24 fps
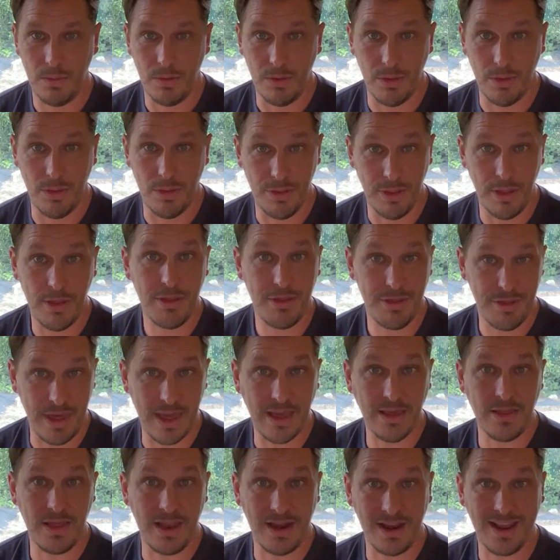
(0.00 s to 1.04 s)
the
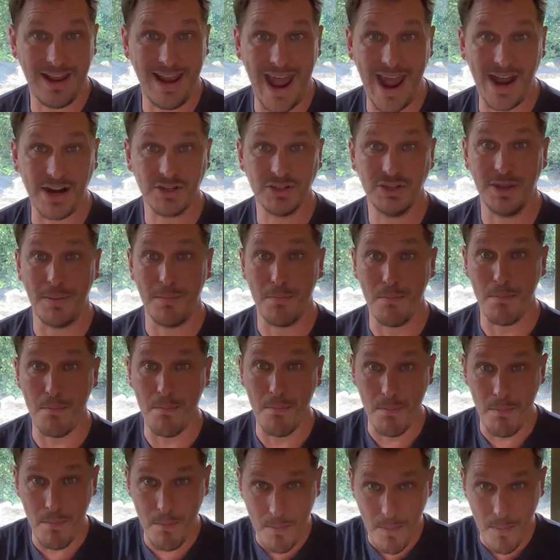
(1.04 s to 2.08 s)
thing that can actually
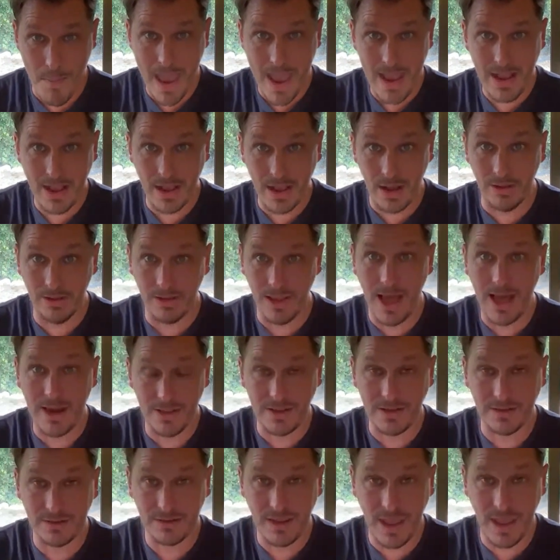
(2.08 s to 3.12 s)
make a lot of
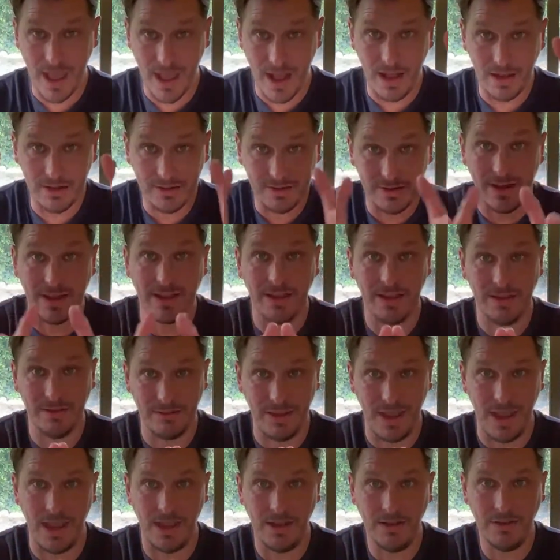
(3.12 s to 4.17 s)
this chaos like
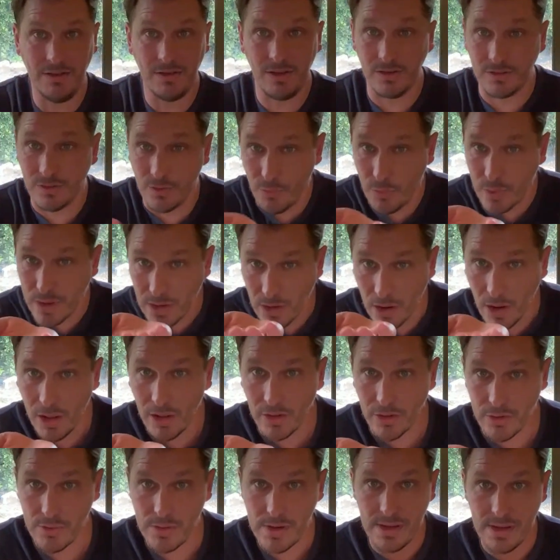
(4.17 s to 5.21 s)
contained. Because if we can all
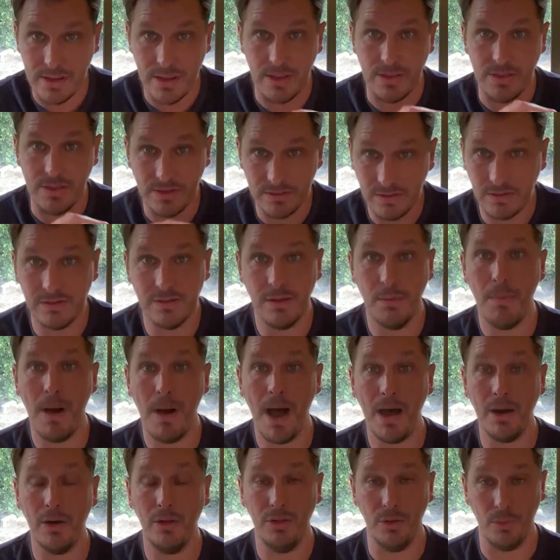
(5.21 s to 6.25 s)
agree that this is the
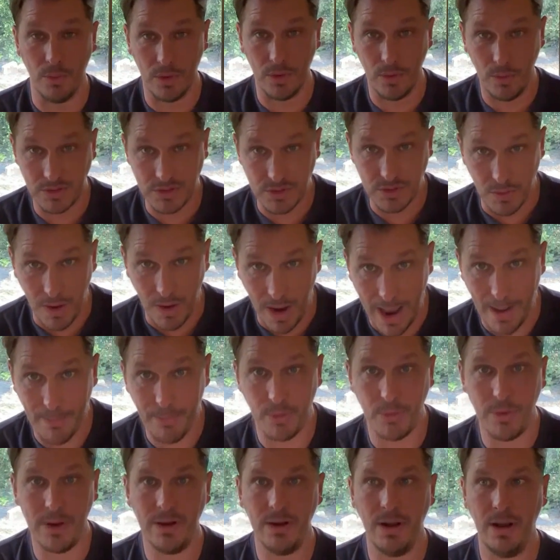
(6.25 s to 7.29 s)
model that we're going to
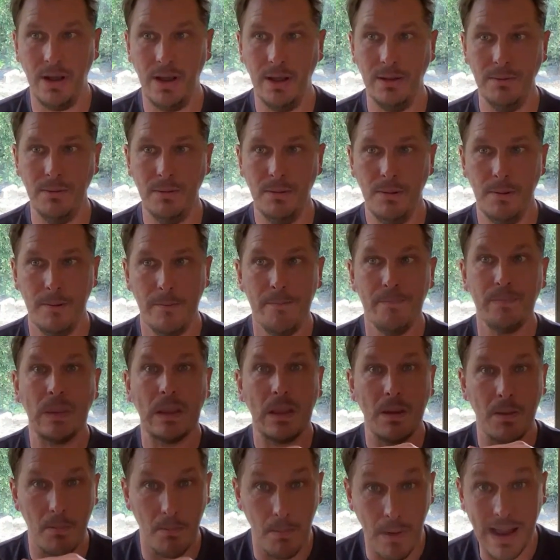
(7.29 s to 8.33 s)
operate on,
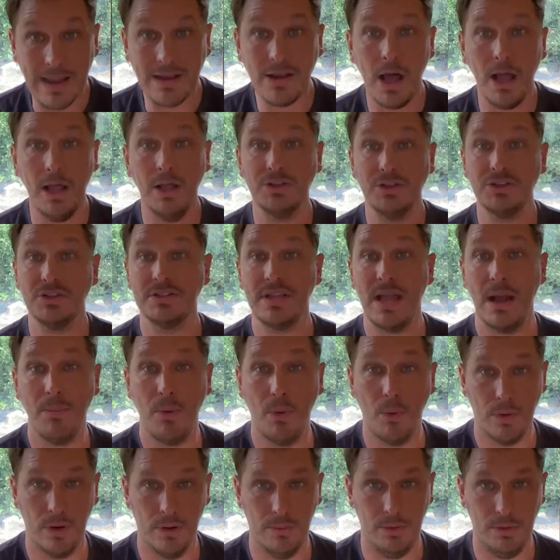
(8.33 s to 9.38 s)
my knowledge is now
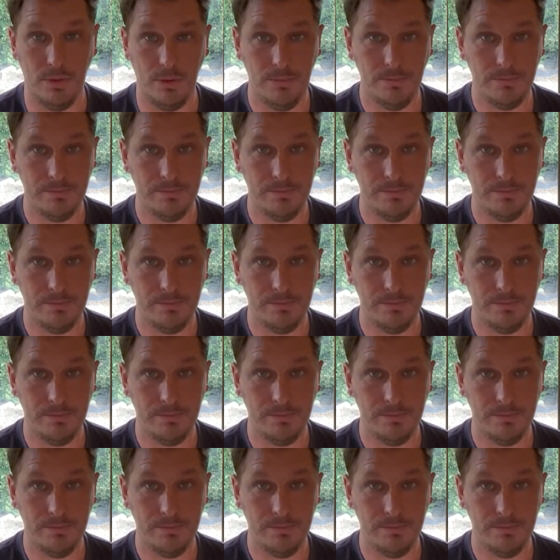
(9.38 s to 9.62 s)
portable.